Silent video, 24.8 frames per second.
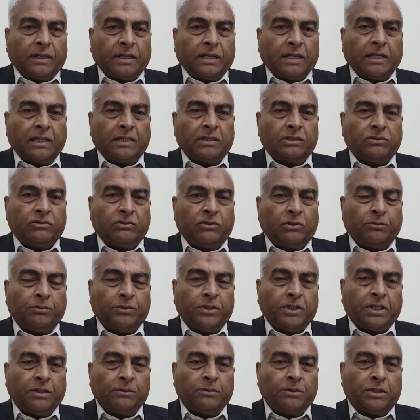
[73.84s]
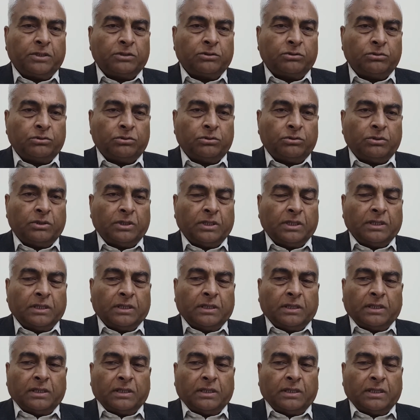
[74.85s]
and you will be able to
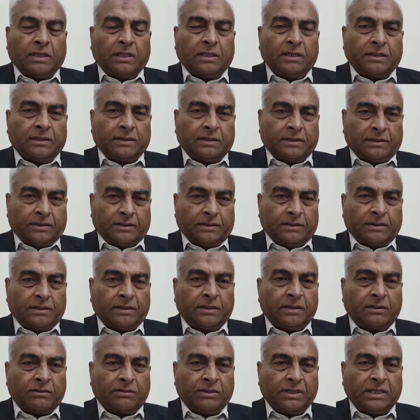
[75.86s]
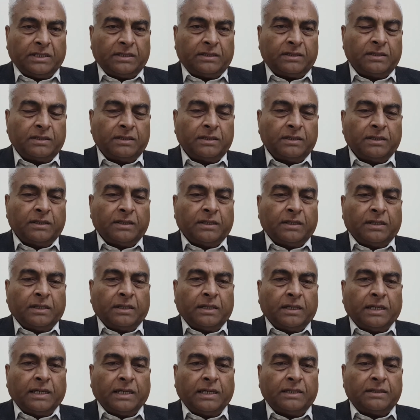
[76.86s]
learn, read,
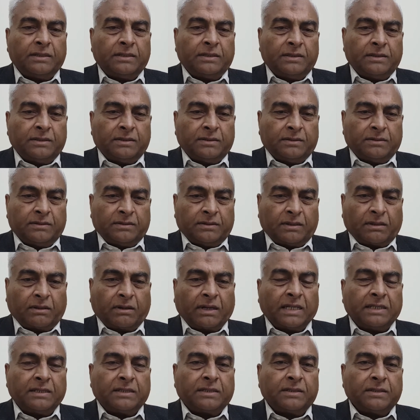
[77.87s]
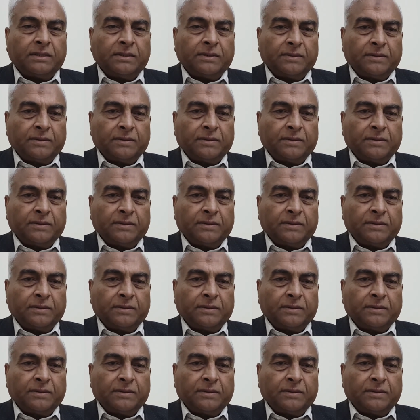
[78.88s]
and write